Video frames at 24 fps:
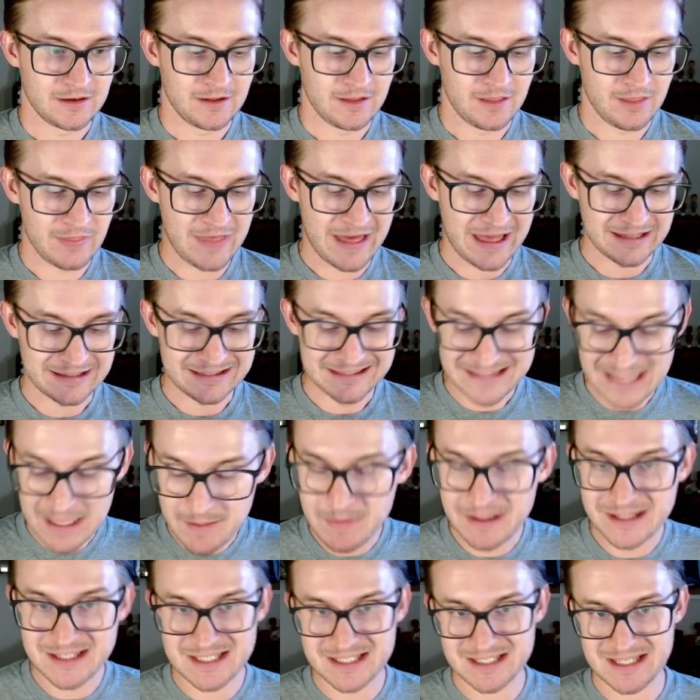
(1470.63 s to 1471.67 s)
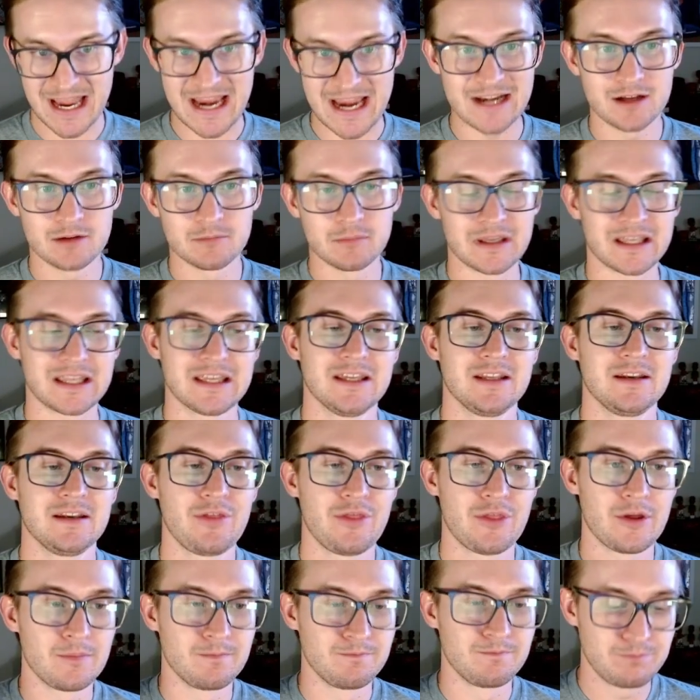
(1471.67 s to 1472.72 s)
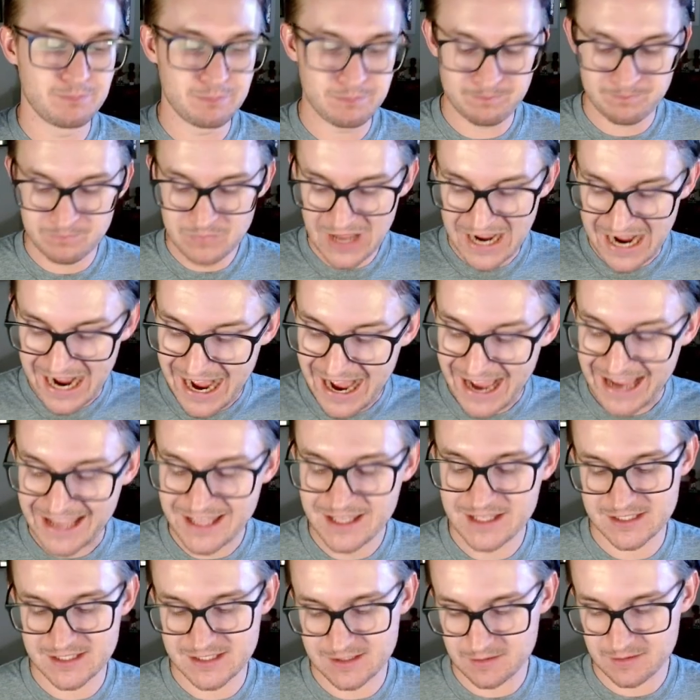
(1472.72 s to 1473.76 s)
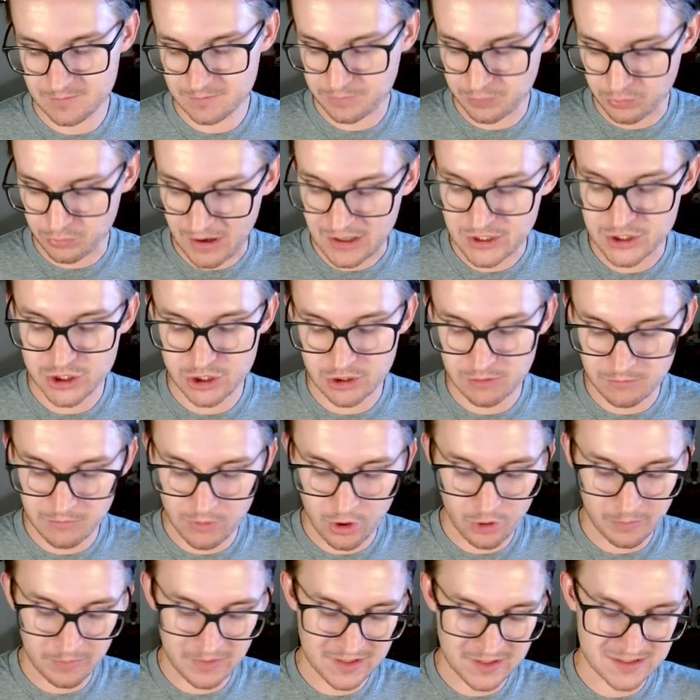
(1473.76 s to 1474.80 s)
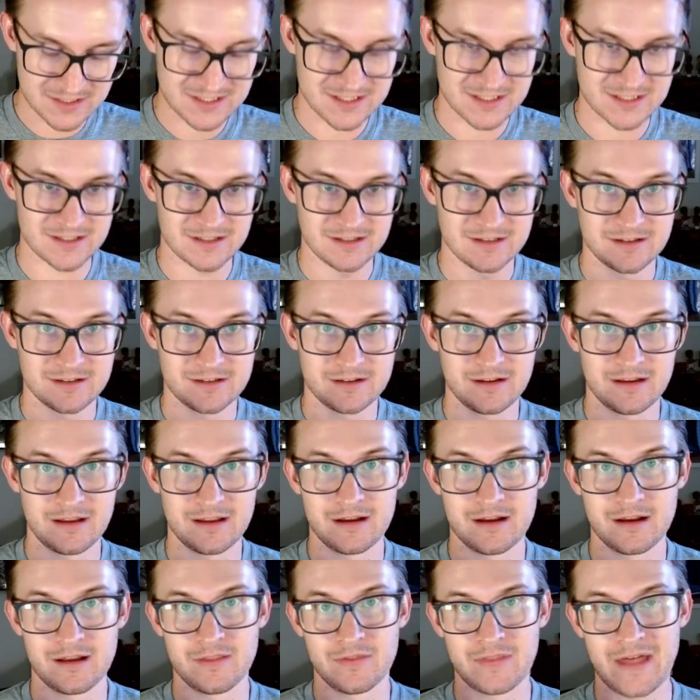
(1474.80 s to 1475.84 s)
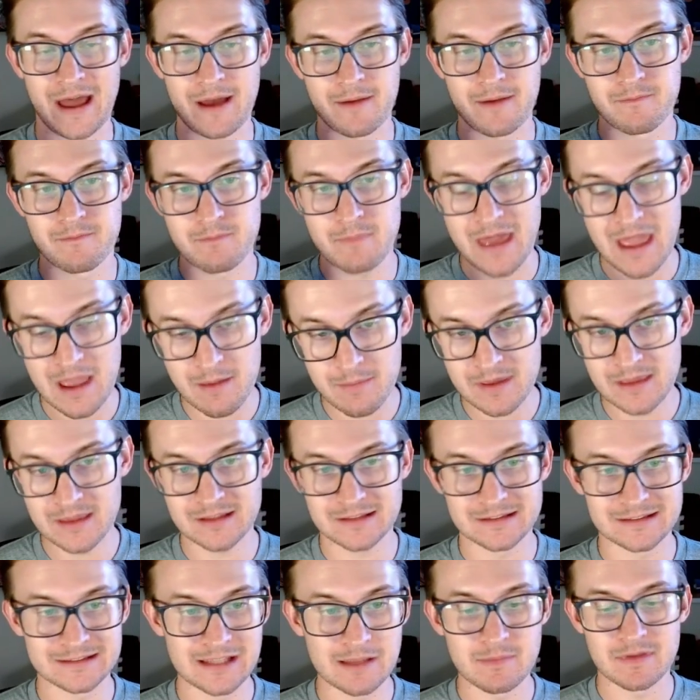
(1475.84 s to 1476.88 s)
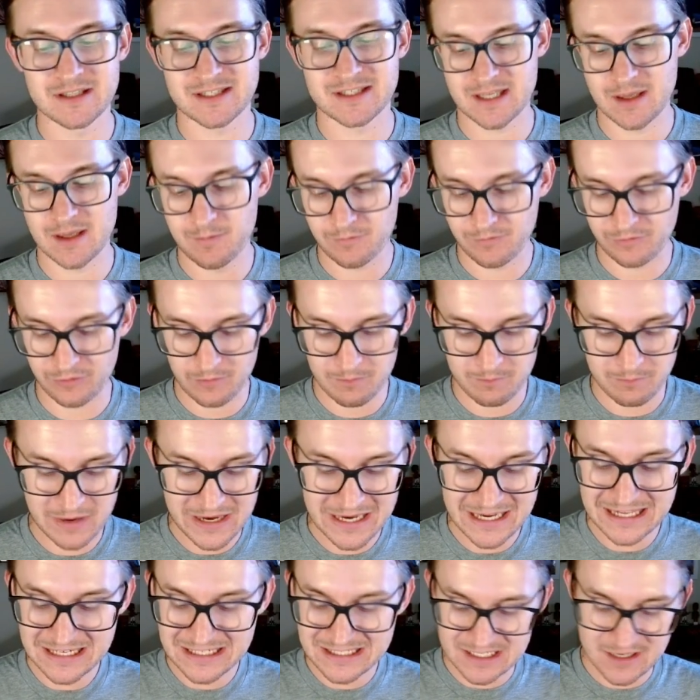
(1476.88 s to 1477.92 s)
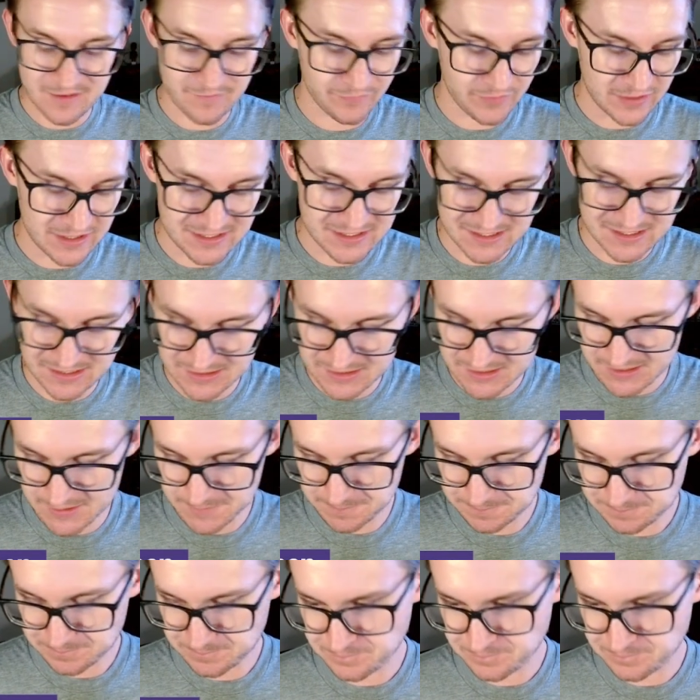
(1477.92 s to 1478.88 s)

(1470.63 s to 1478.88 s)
that limits Tatum in the highest pressure moments, that maybe limits him from beating defenses